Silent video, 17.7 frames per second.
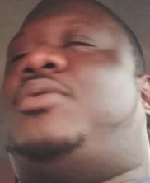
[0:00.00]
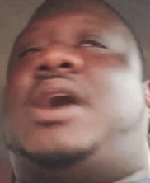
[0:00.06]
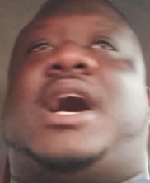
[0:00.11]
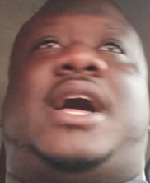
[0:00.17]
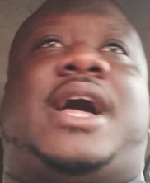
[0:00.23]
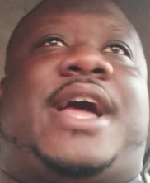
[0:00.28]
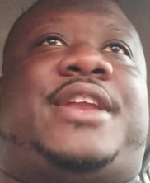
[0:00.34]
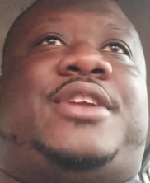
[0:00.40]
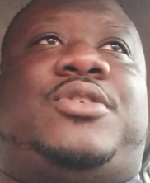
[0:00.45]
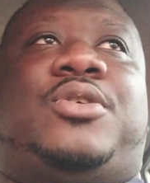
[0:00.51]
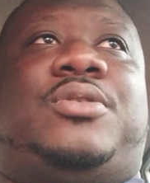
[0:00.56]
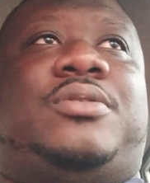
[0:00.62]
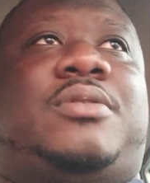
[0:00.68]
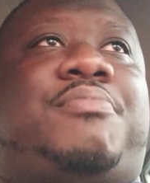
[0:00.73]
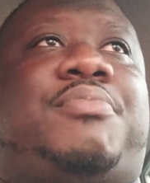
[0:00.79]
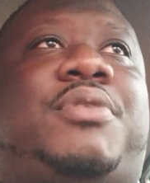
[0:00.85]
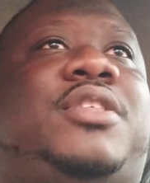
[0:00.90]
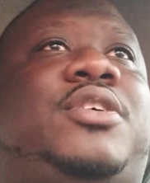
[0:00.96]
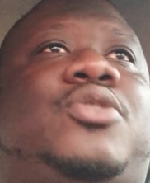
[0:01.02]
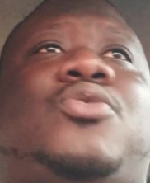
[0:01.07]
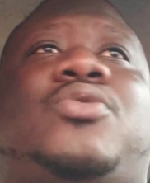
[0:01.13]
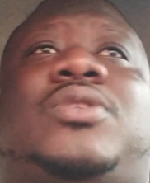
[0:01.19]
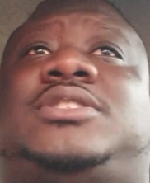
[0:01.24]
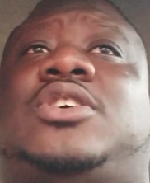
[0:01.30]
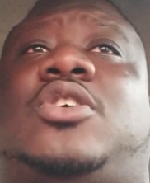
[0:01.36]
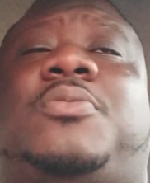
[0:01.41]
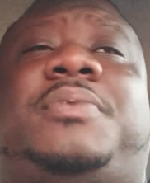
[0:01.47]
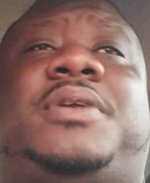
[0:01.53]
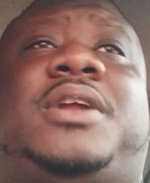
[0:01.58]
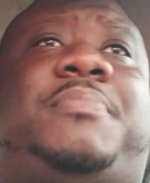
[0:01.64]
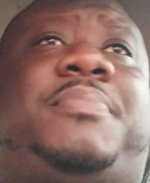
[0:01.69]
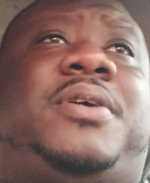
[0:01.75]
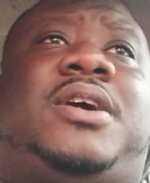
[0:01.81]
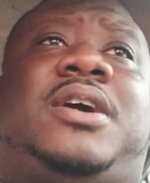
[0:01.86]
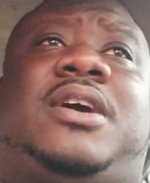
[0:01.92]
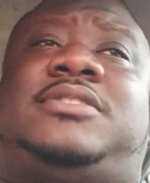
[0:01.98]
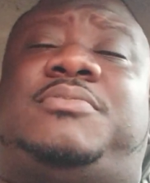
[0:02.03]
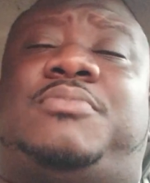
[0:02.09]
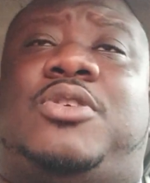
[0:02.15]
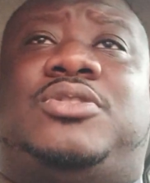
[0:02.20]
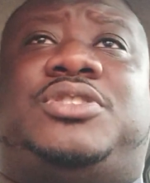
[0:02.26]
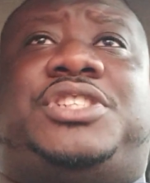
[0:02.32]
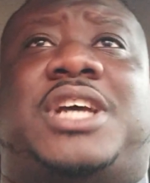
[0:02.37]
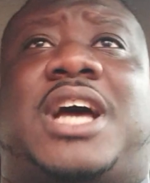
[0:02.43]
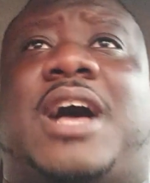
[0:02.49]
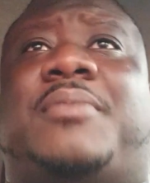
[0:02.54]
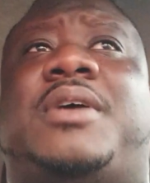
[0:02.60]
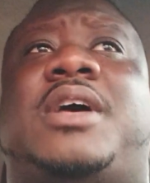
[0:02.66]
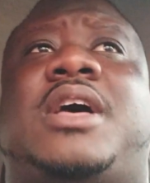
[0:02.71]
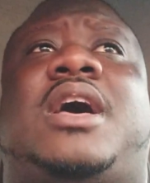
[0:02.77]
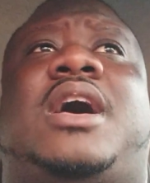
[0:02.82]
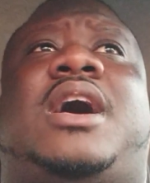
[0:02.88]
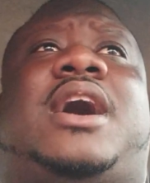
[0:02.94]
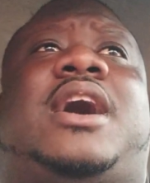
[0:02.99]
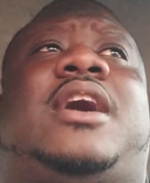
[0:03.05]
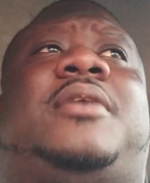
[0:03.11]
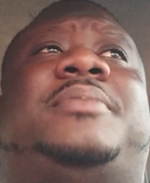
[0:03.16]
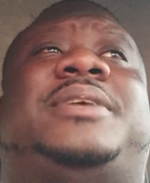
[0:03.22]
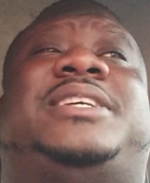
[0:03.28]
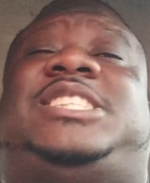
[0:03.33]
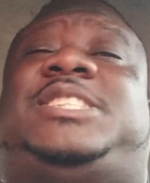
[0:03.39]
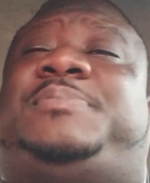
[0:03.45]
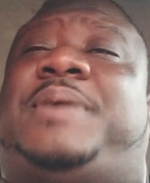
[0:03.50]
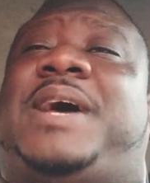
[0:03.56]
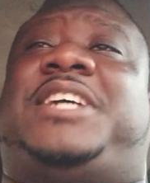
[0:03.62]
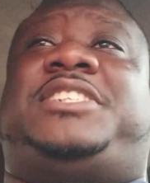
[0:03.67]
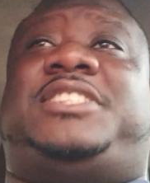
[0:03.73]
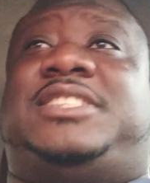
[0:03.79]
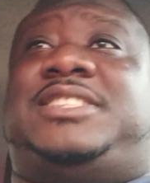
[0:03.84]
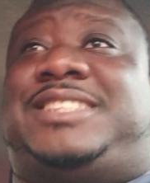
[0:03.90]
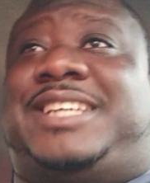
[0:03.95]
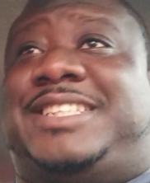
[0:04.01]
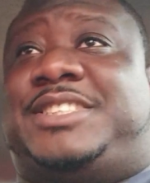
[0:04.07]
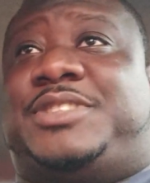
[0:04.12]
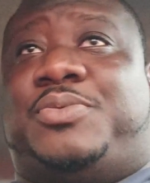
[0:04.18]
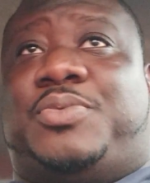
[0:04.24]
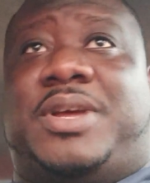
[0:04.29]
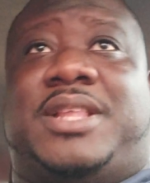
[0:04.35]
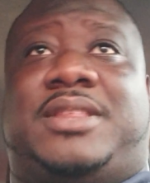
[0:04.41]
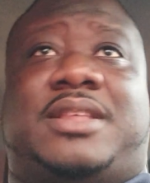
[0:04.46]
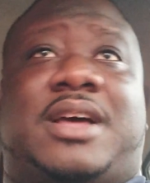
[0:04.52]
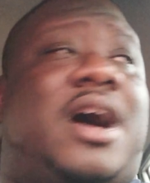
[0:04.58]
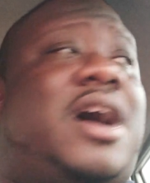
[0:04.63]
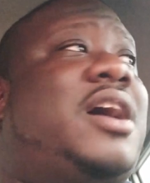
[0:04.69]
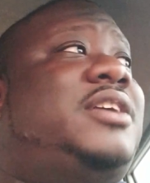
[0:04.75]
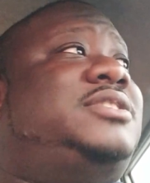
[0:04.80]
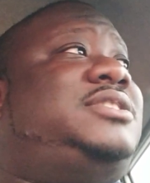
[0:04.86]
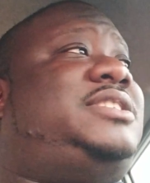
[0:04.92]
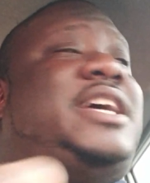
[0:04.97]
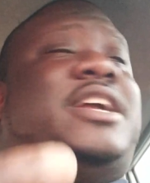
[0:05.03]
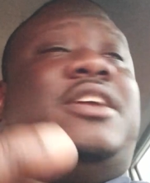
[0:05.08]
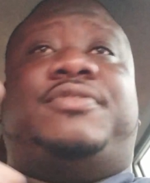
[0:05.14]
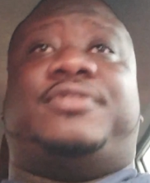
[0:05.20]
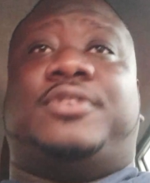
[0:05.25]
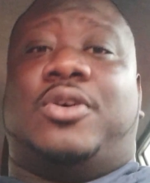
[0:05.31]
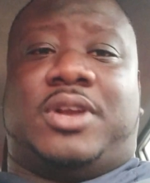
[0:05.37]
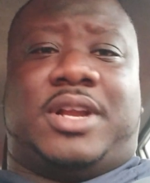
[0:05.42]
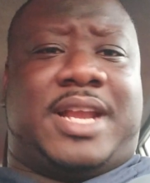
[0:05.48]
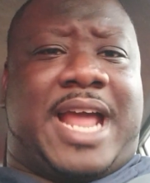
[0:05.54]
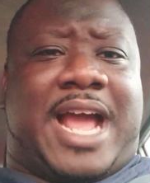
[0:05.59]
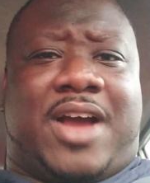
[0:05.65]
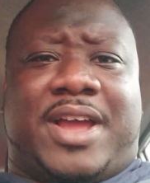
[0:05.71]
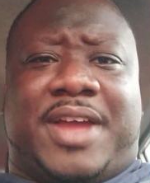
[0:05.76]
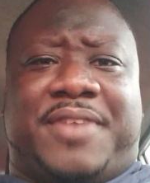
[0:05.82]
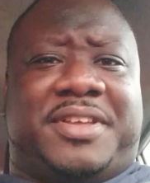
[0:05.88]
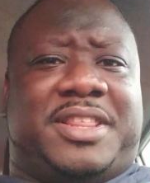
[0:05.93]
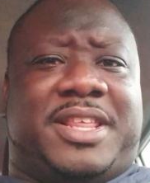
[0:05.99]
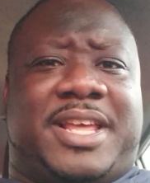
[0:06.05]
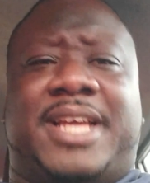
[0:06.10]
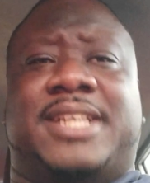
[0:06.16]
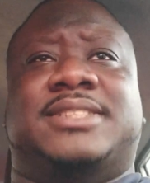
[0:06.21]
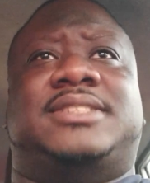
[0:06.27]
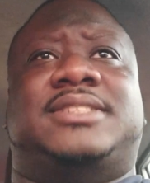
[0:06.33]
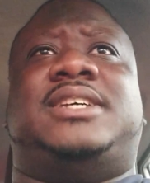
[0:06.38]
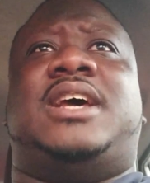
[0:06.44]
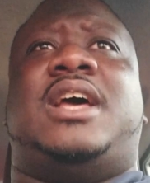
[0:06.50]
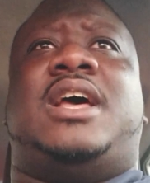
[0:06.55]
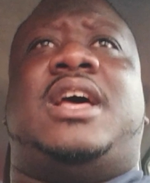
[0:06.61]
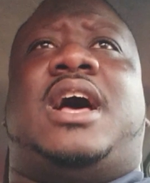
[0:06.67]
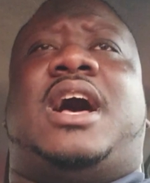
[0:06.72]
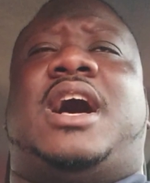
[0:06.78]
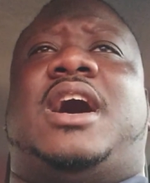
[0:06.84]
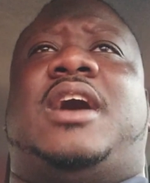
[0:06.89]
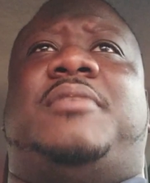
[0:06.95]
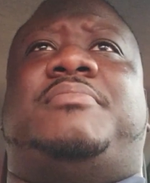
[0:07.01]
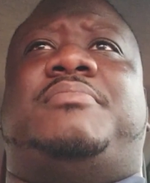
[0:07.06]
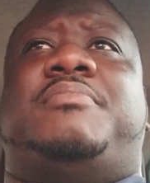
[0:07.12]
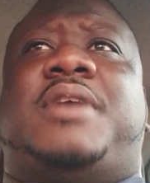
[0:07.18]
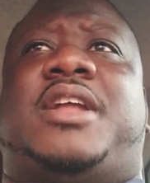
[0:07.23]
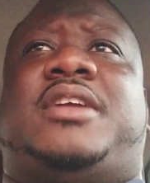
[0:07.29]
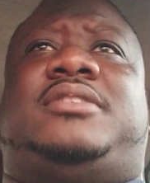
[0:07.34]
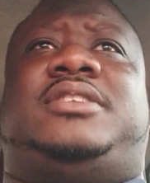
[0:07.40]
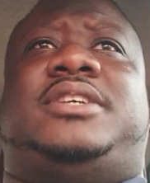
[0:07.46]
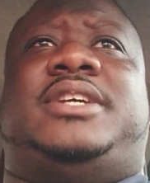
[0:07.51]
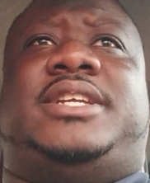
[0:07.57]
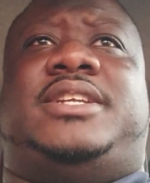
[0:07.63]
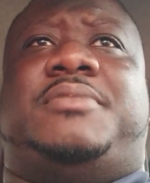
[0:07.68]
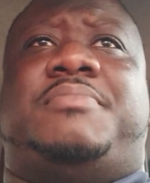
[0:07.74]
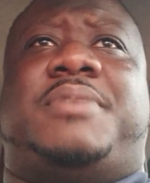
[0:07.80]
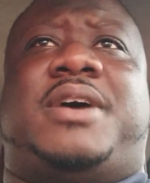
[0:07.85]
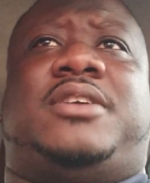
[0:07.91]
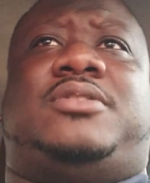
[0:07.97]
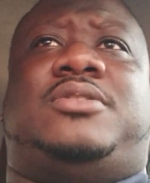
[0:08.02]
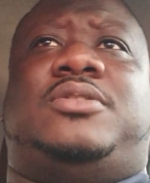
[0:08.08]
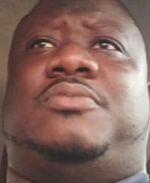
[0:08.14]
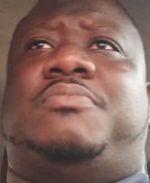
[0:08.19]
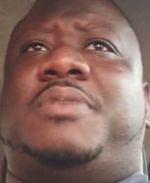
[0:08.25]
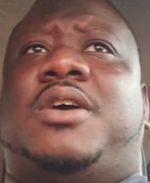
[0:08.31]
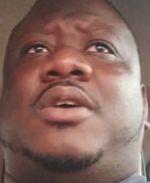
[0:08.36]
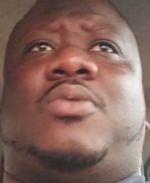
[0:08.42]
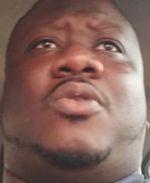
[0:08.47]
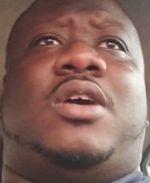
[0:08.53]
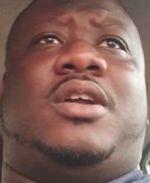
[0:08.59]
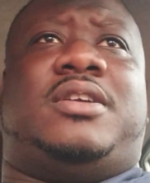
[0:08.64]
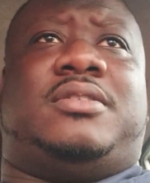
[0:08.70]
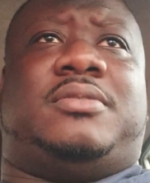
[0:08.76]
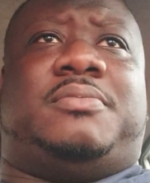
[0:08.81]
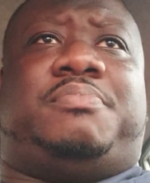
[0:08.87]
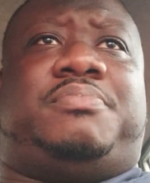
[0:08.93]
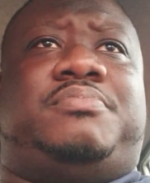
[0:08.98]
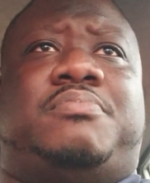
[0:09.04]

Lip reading: I know a brother who wants to open up a smoke shop, especially since with in the state of Florida now, everything's medical marijuana